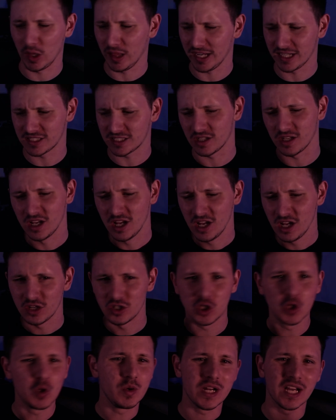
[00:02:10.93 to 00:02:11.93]
I like to
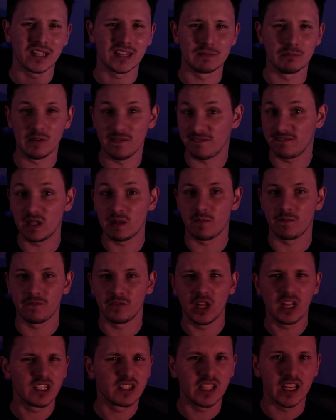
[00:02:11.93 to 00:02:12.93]
do nothing but flip
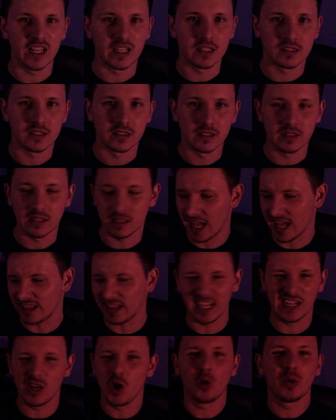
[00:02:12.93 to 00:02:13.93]
floodgates and
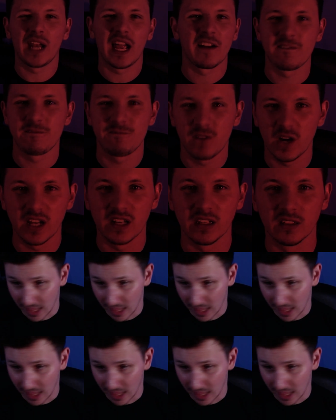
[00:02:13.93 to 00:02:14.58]
let no one have fun.